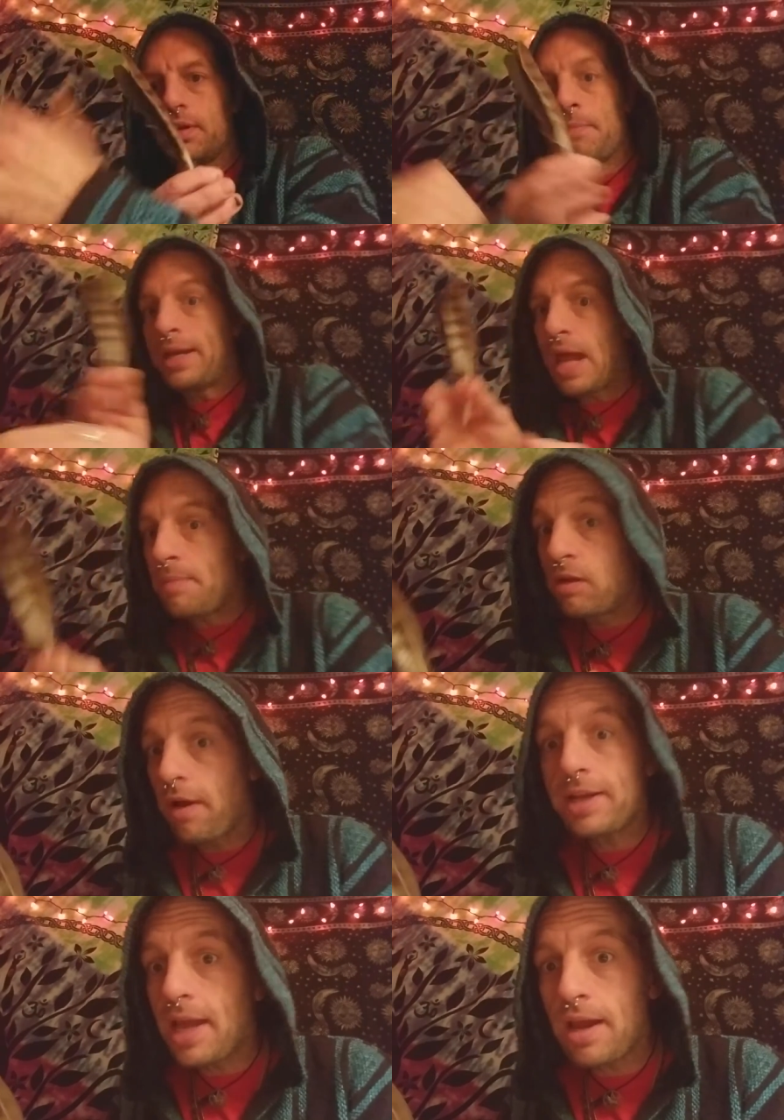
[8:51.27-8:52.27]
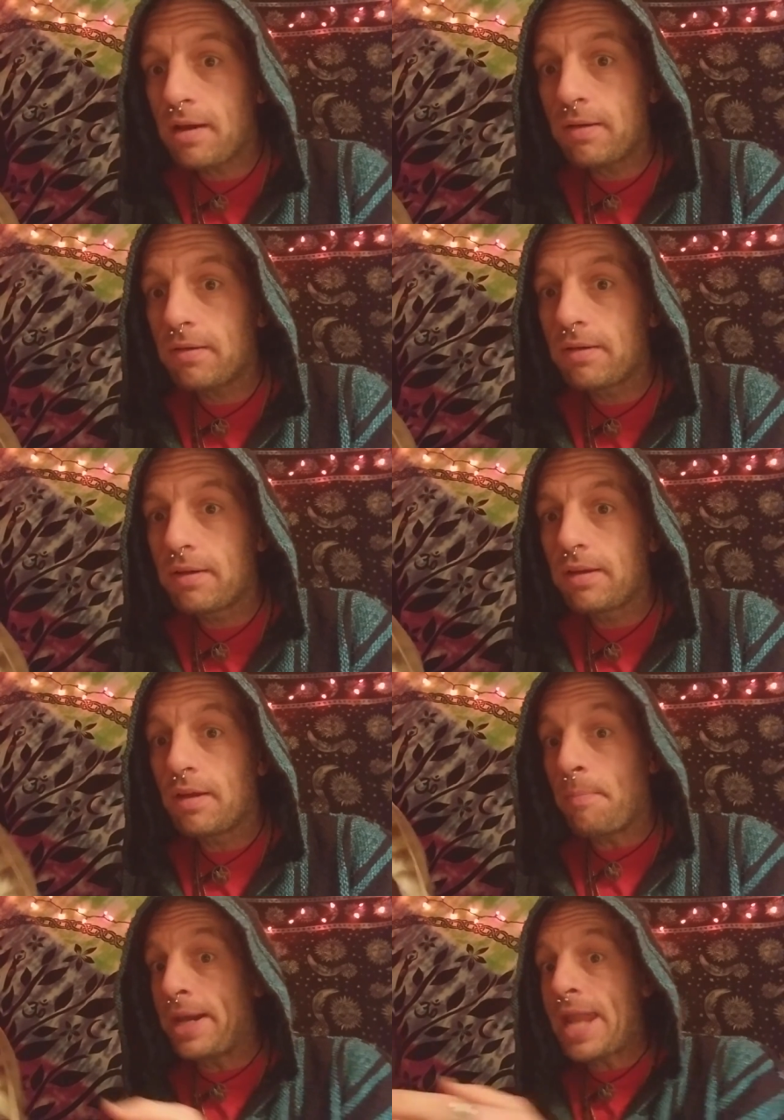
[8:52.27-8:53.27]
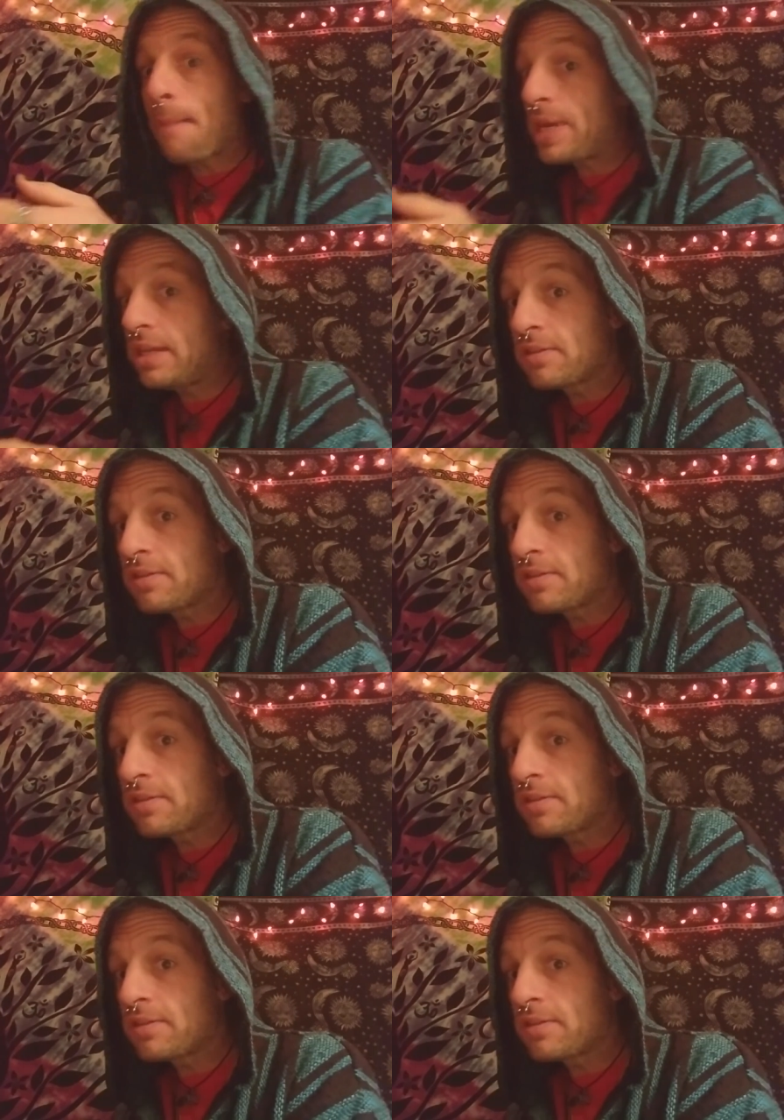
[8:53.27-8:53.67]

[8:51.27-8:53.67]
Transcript: Might not be right now, might not be